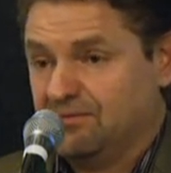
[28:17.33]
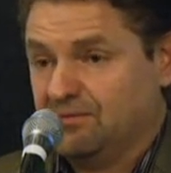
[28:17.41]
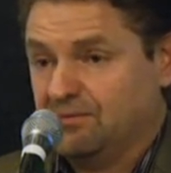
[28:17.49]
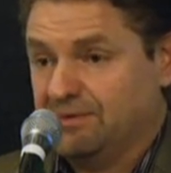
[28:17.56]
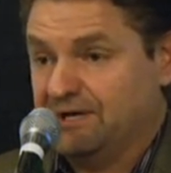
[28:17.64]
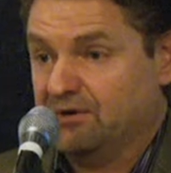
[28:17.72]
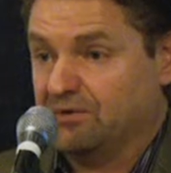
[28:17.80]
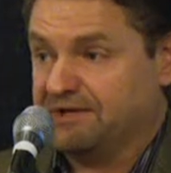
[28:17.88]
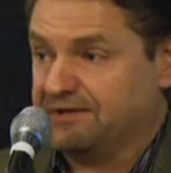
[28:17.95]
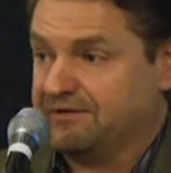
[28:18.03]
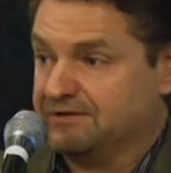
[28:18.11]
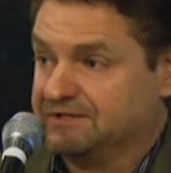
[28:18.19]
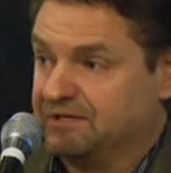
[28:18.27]
We know
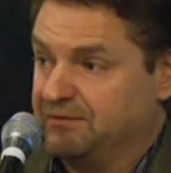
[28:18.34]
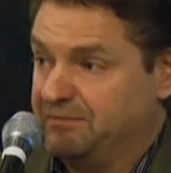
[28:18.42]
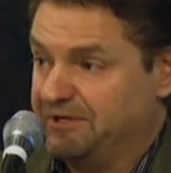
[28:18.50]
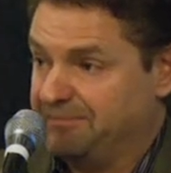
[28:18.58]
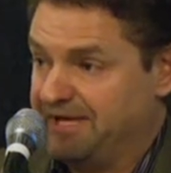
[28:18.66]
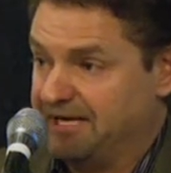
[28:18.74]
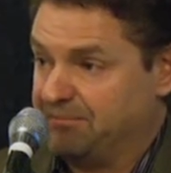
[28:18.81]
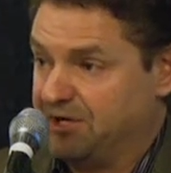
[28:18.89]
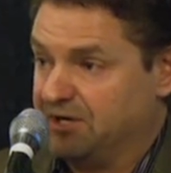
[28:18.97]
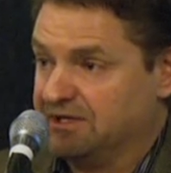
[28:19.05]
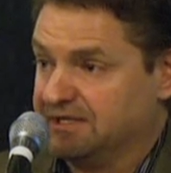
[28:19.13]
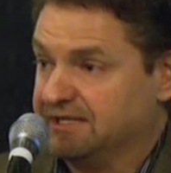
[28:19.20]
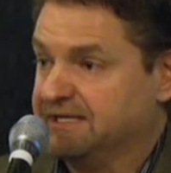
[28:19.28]
that there's going to be a
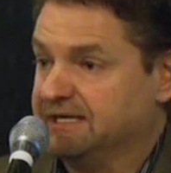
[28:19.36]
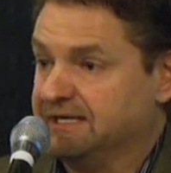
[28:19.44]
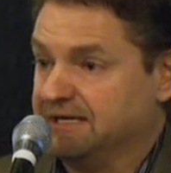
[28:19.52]
metabolic